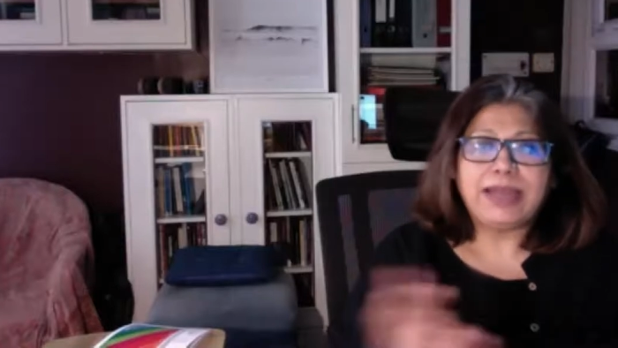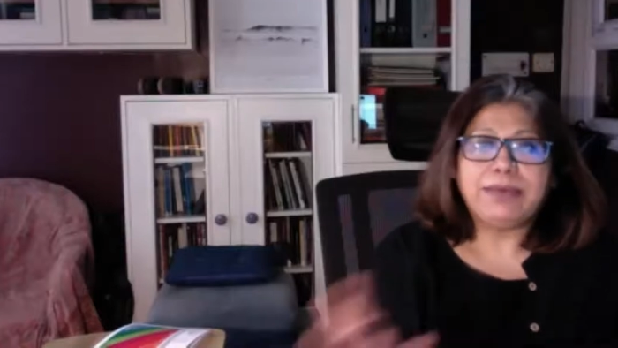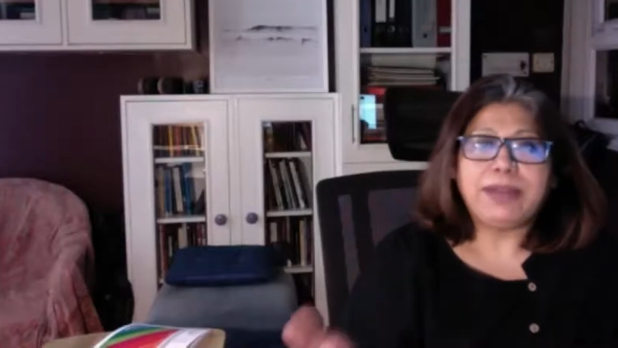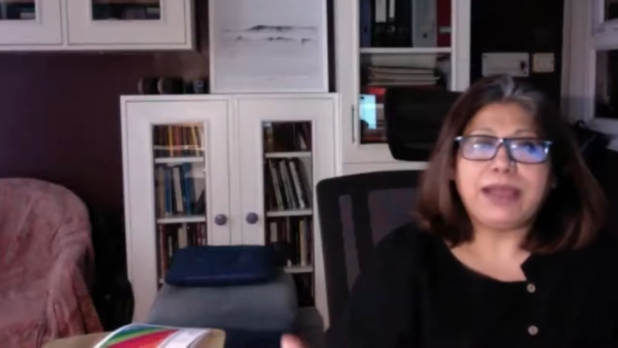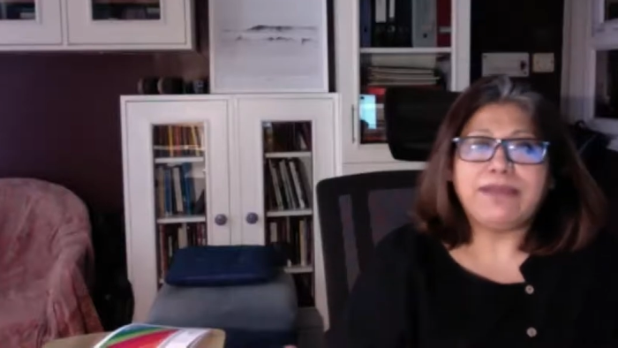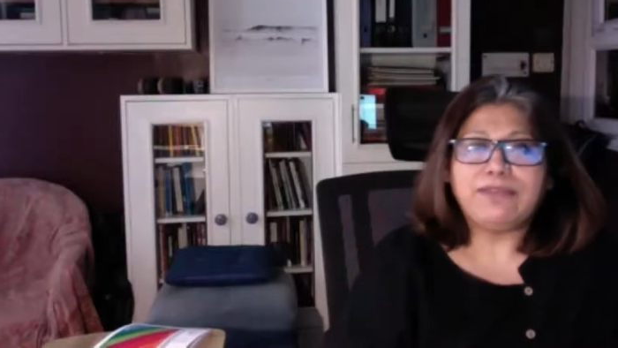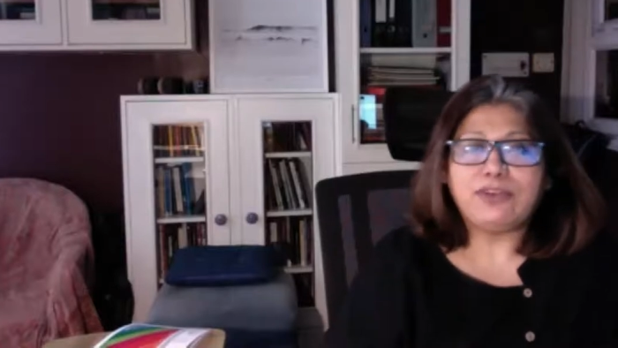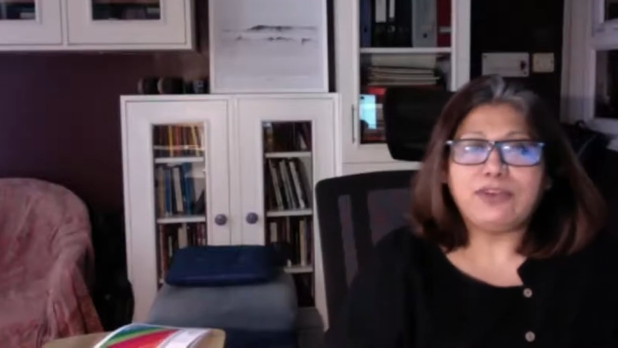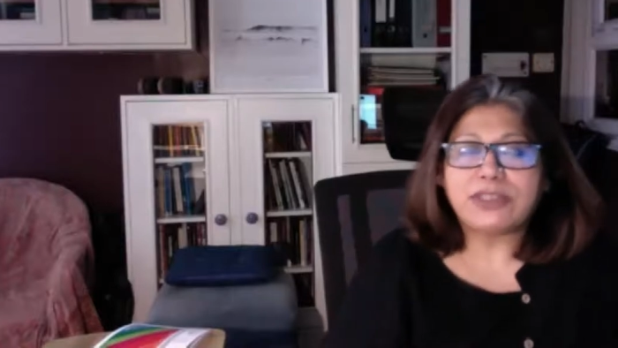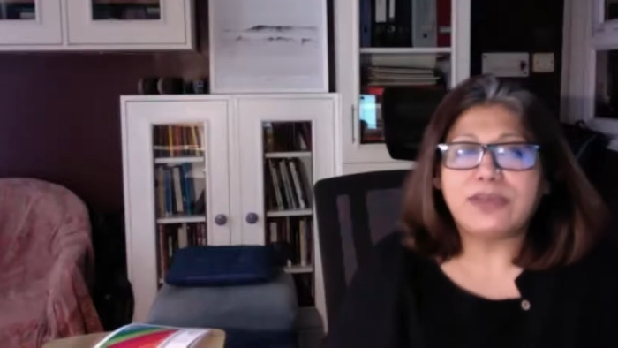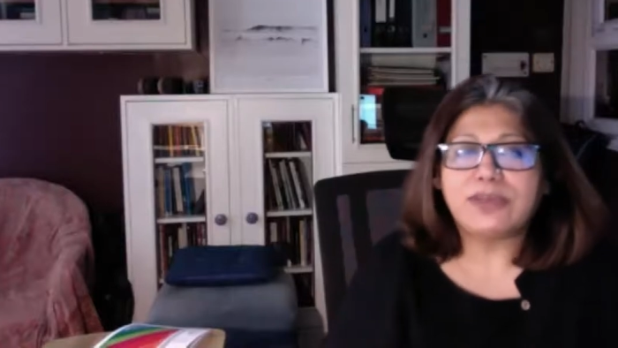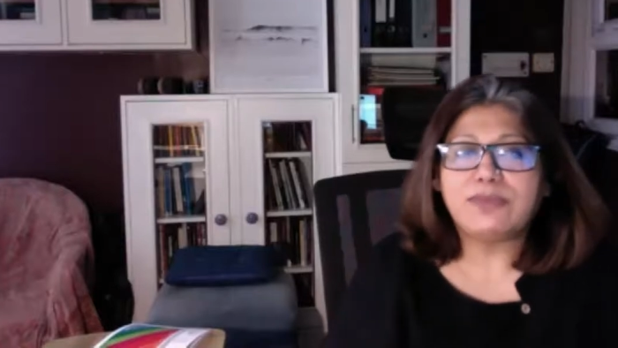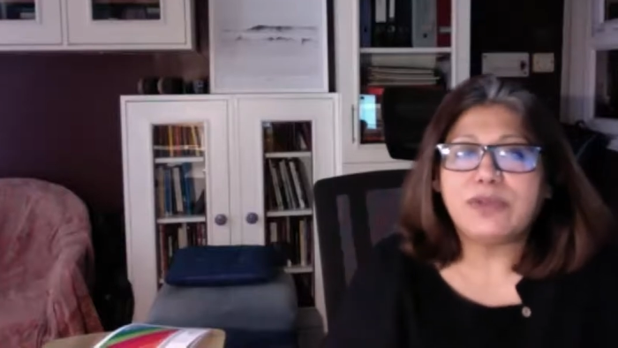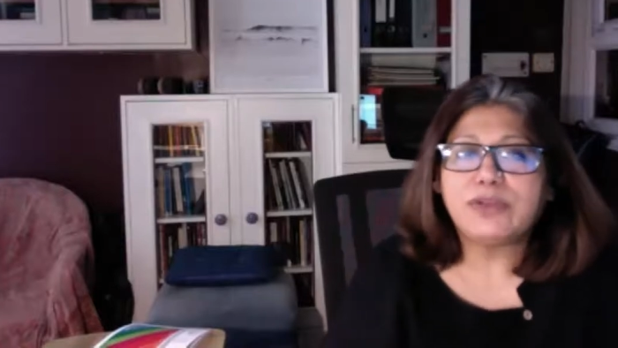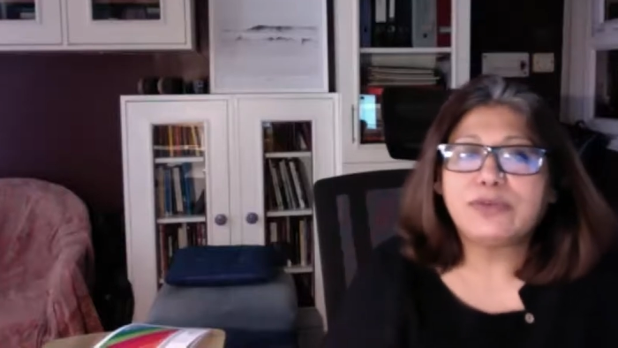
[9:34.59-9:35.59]
I'm not
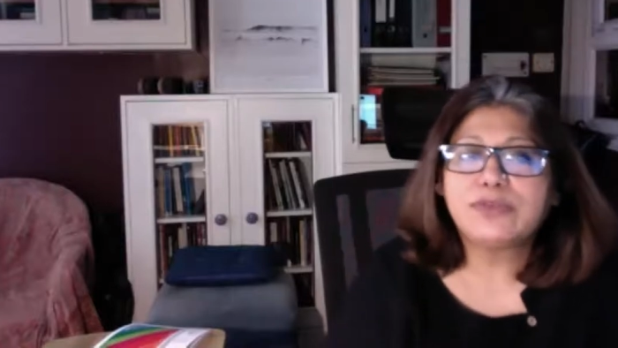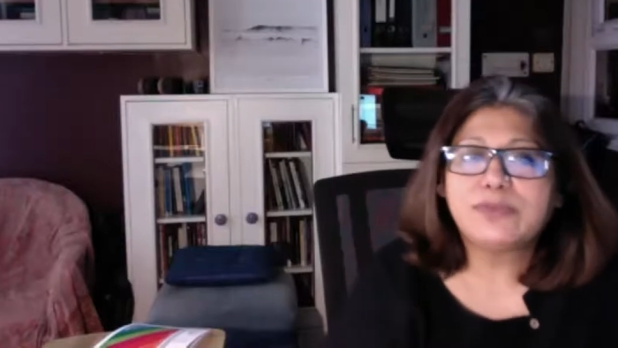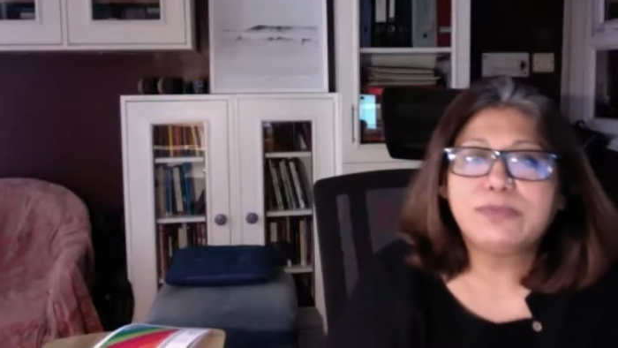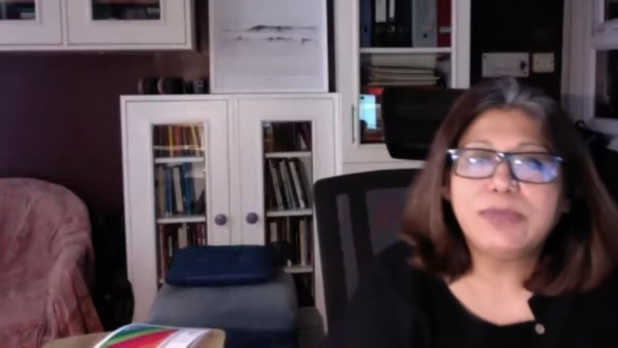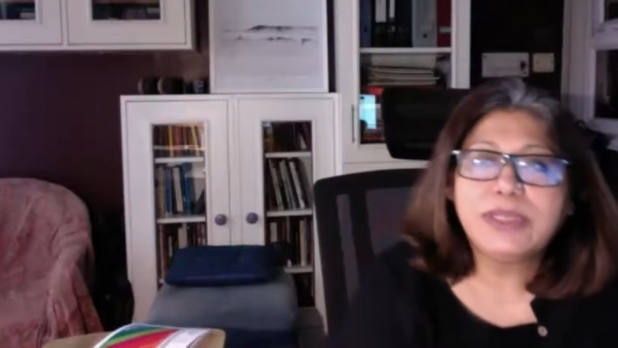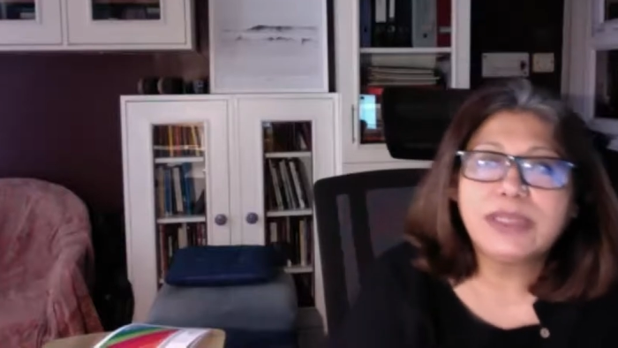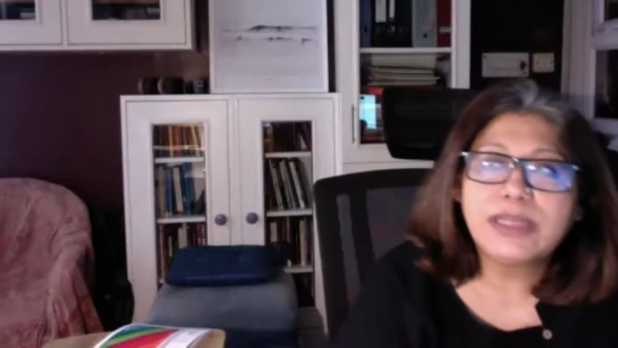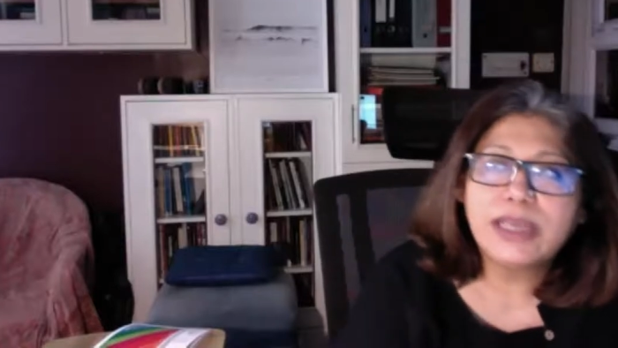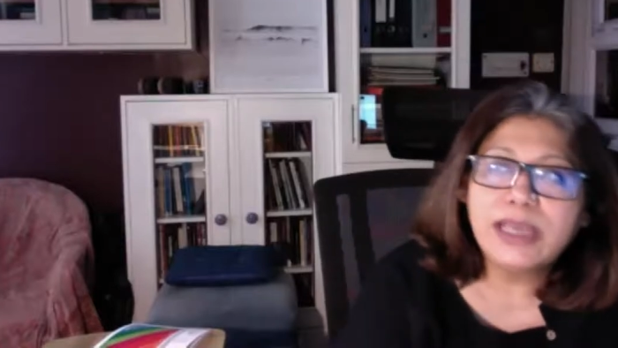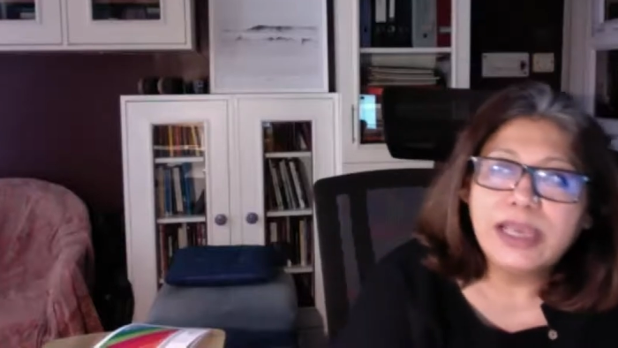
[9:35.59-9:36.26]
someone who's been